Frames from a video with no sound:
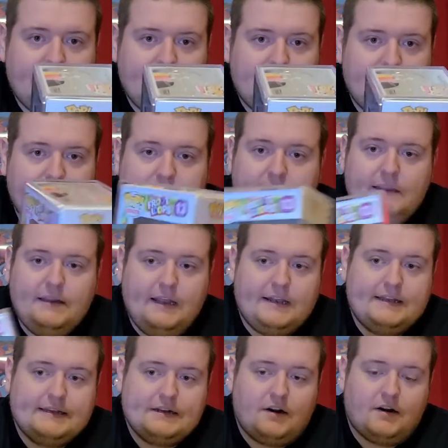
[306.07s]
He, and
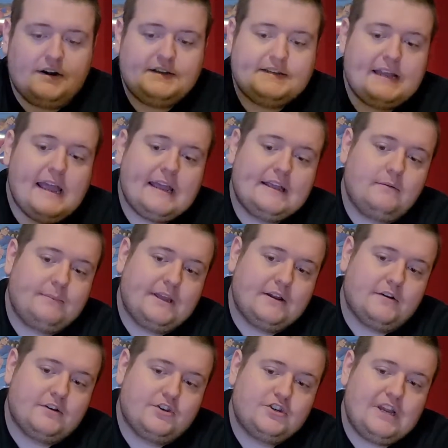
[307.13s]
he's in a hard stack. He'll be in
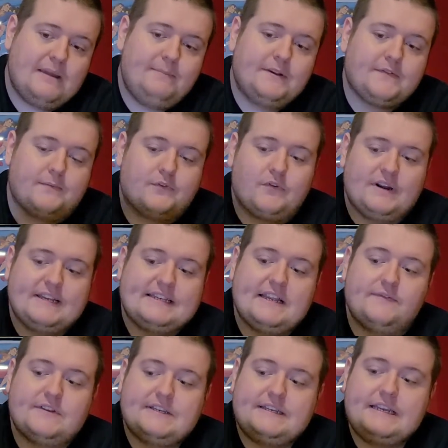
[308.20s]
good shape. He's from
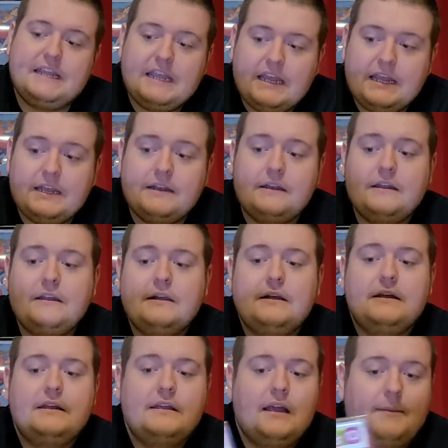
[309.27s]
2017.
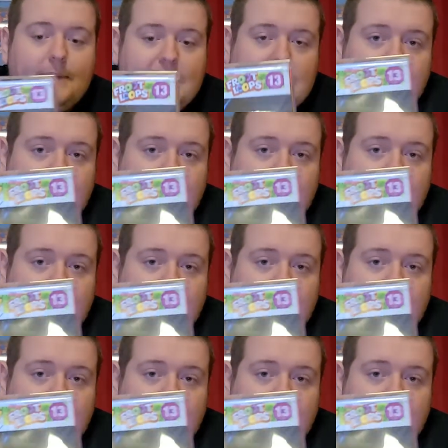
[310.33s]
I mean, he